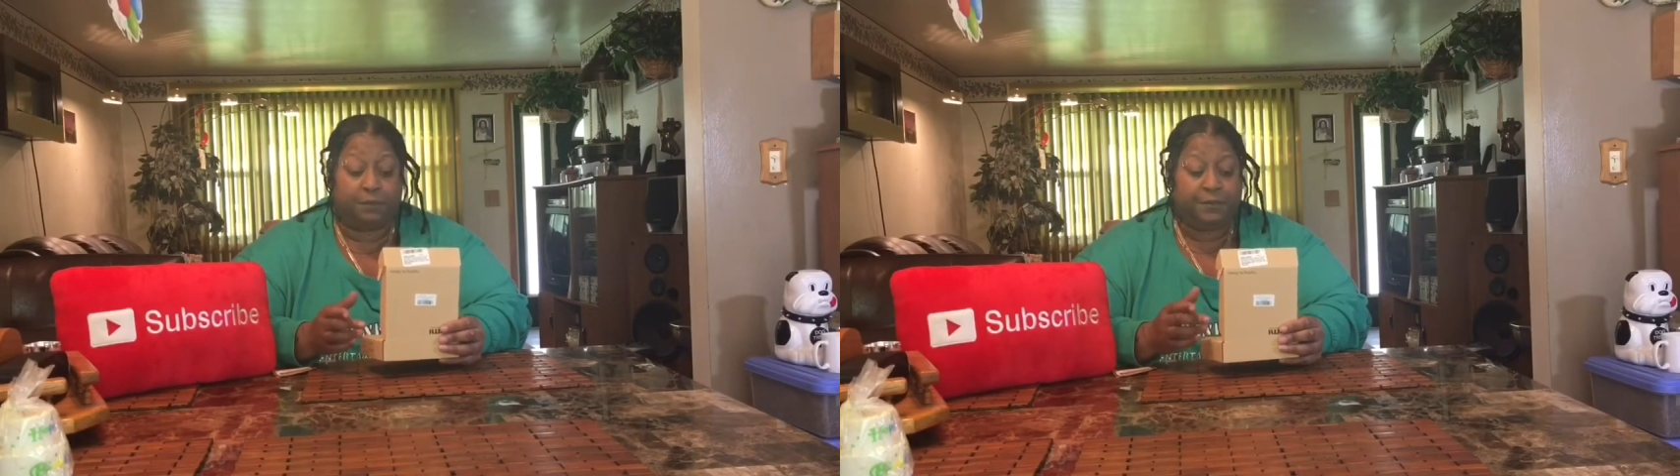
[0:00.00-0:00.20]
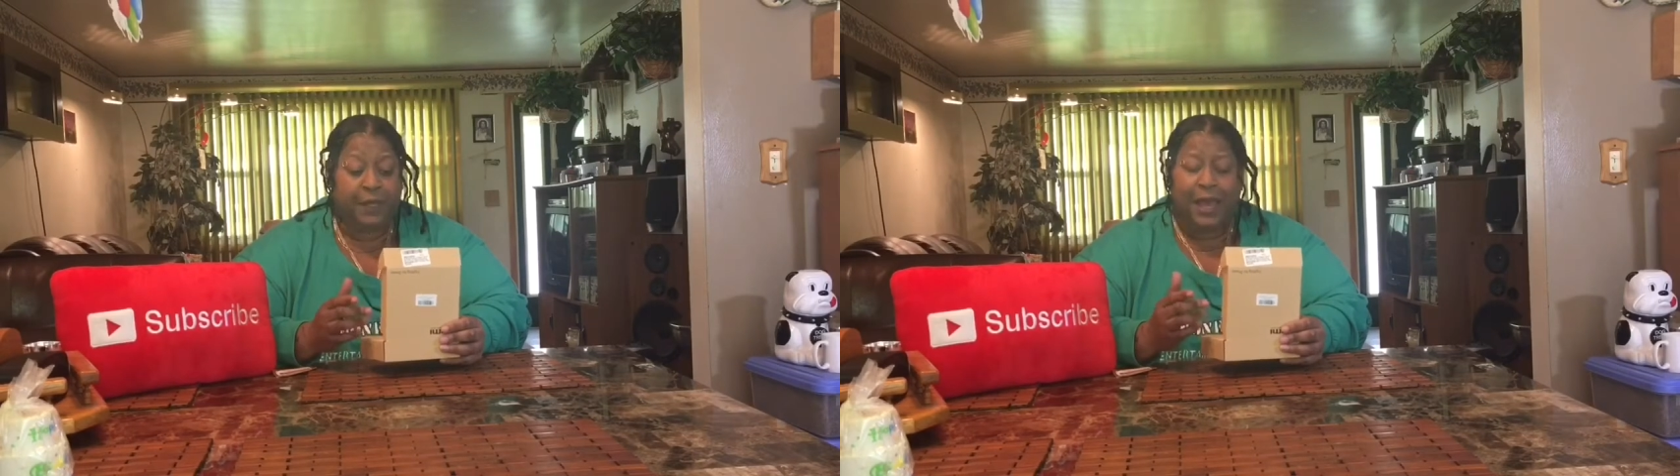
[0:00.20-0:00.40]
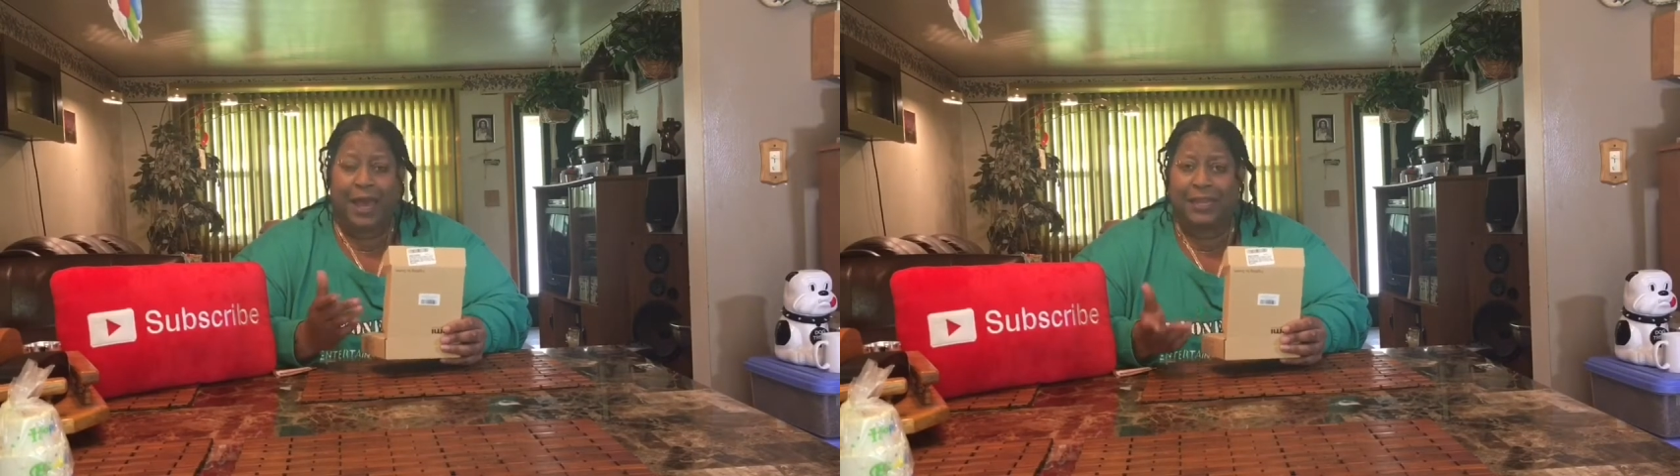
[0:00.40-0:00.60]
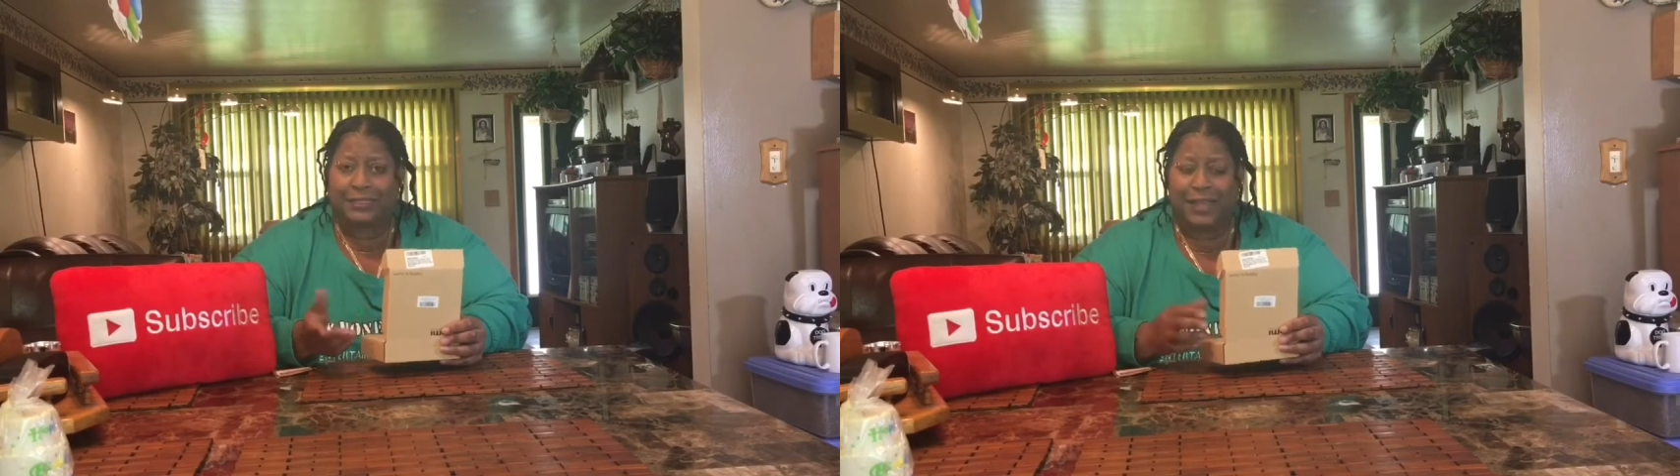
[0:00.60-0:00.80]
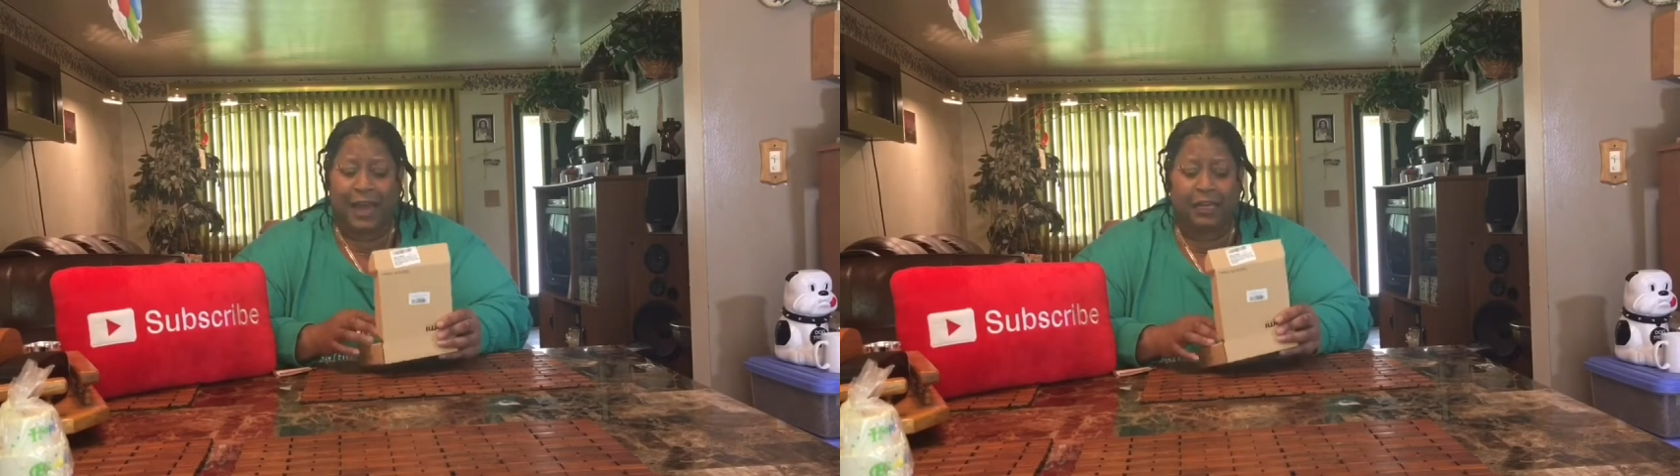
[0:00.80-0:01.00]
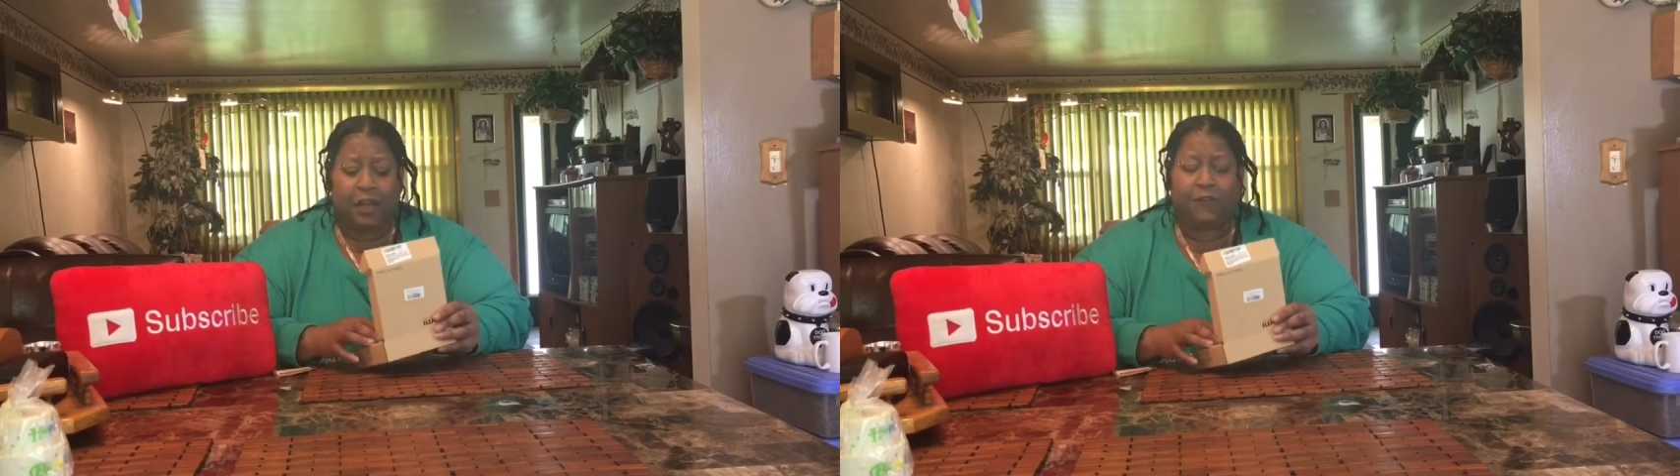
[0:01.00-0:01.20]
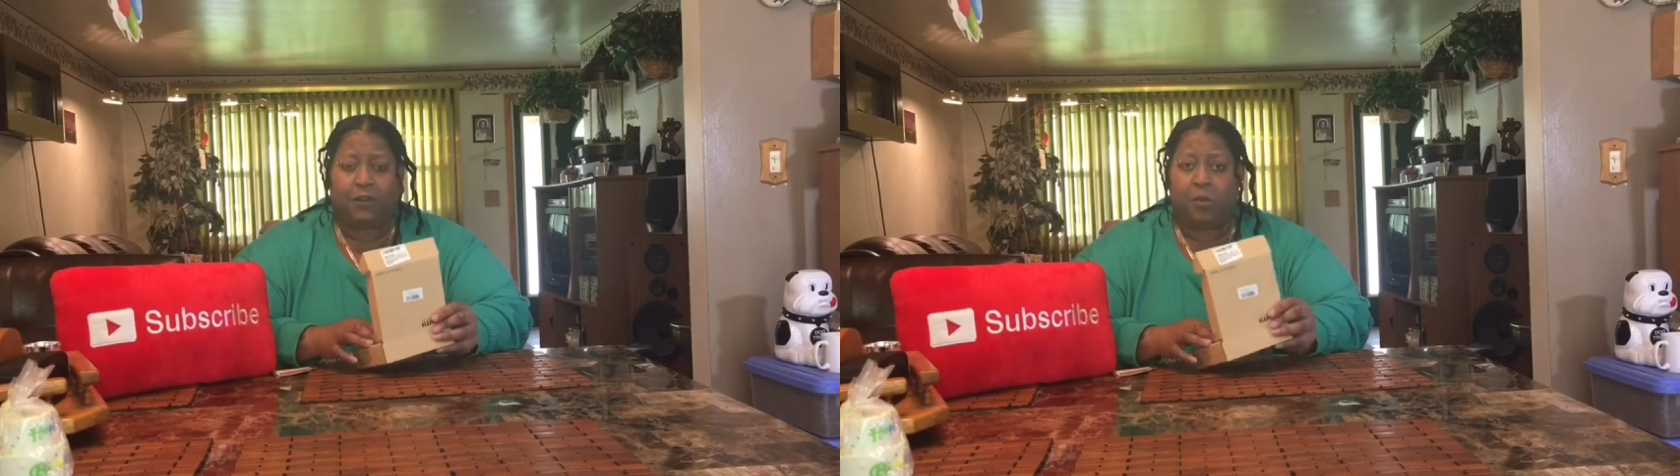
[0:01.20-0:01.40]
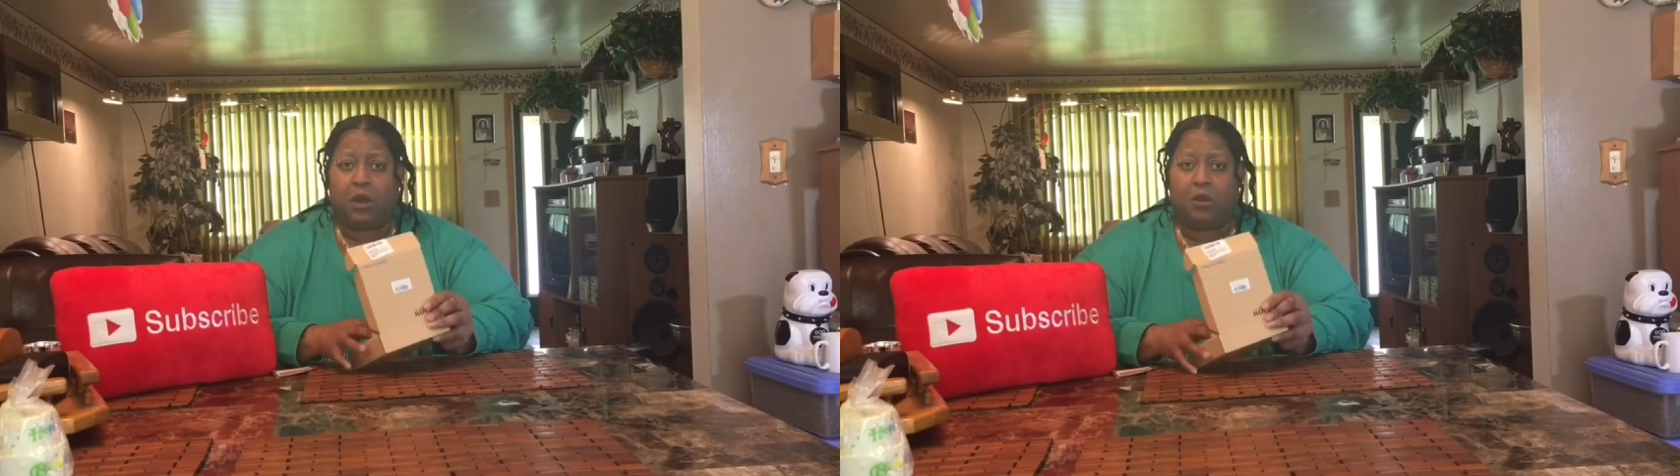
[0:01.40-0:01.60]
And it's not enough you want
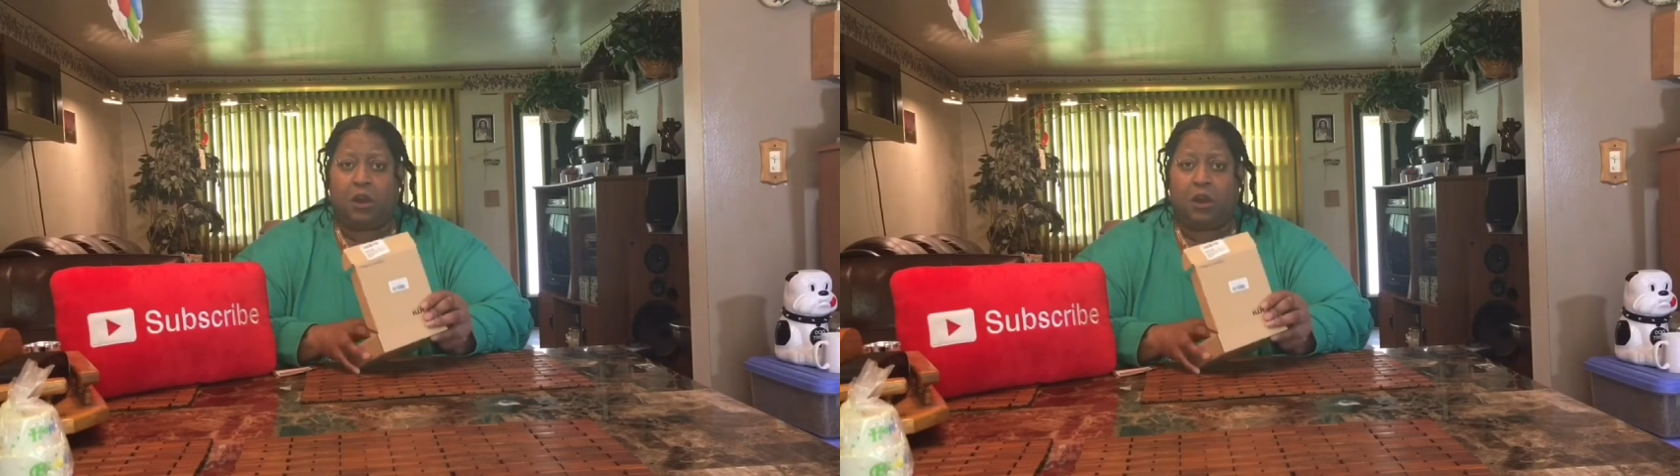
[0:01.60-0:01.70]
to hook